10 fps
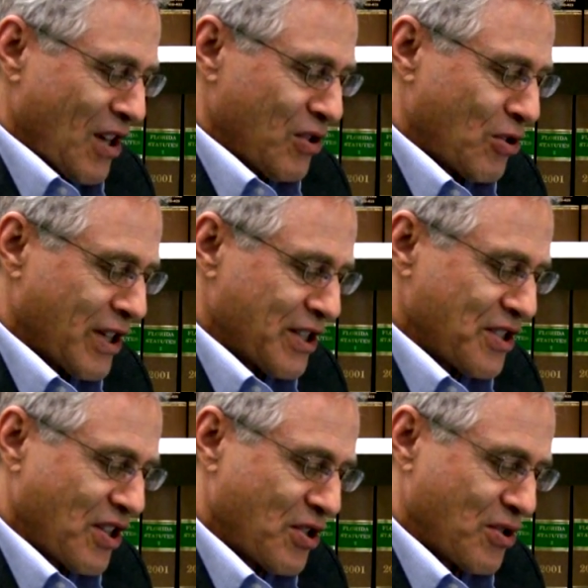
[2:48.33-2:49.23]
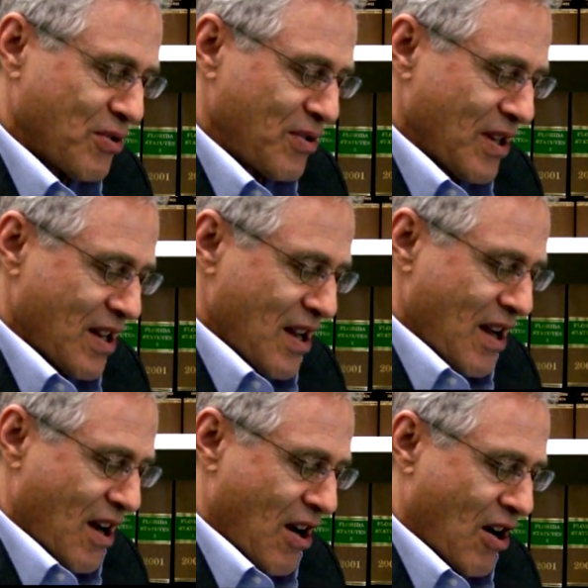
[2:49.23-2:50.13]
lawyers who
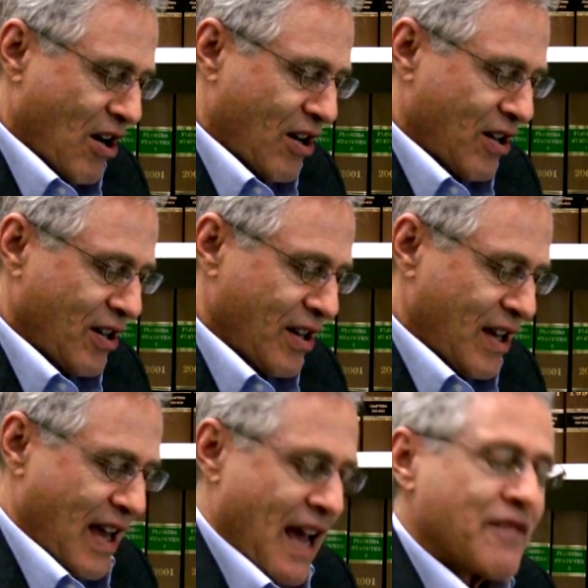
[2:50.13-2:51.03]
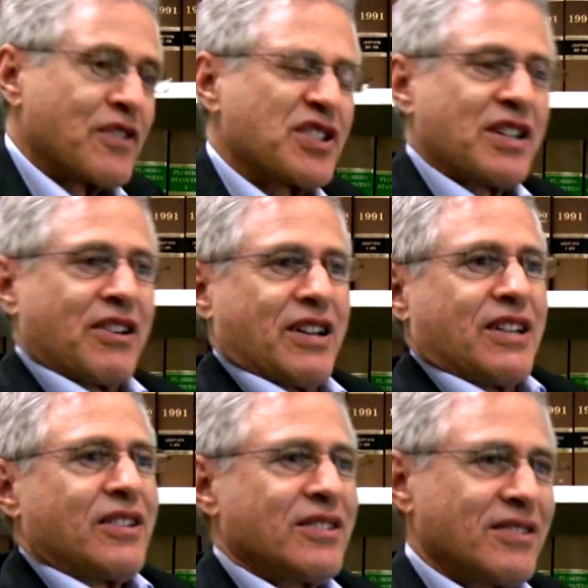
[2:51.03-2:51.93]
are
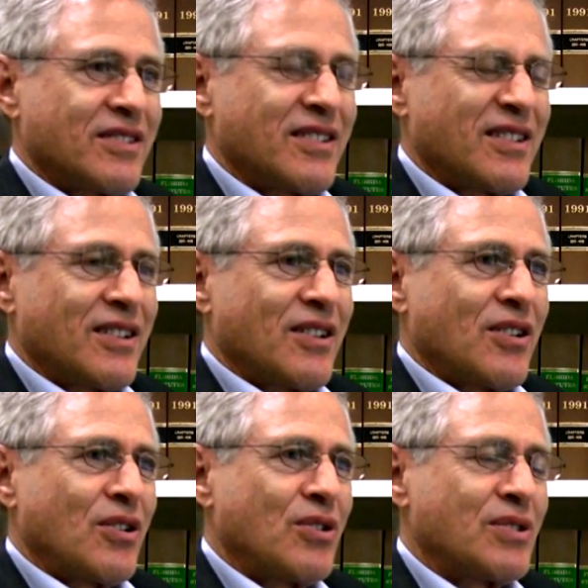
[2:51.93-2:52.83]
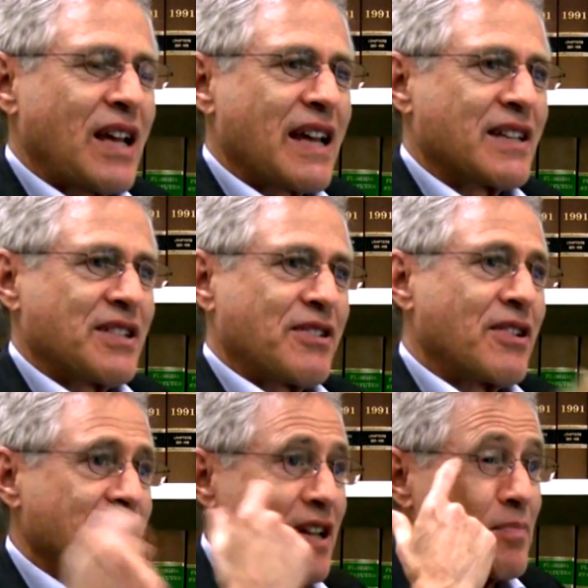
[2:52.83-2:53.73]
adversarial, who take a
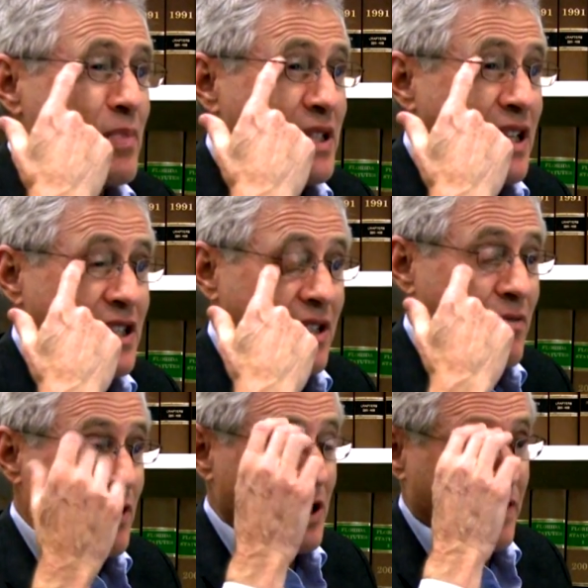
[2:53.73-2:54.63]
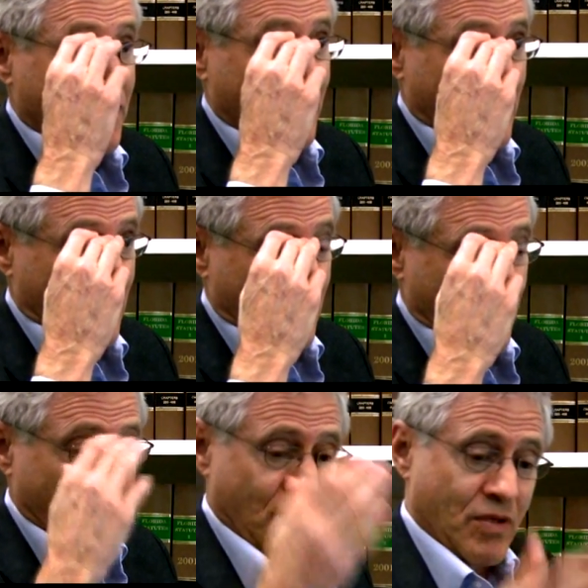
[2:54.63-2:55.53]
zero-sum position, which
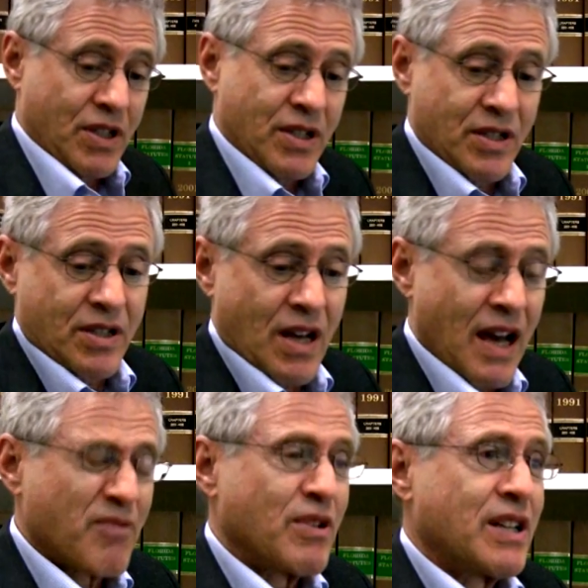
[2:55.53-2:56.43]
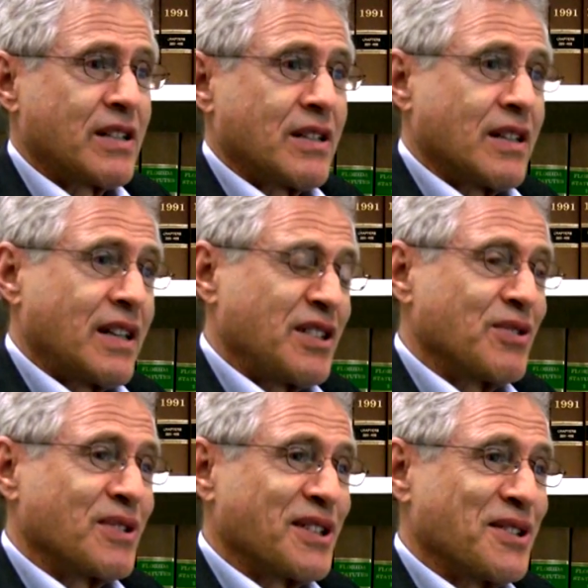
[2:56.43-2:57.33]
is I win and
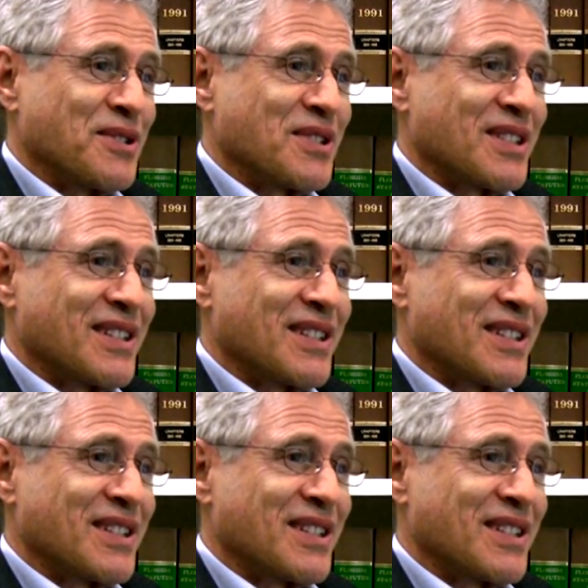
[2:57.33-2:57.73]
you lose.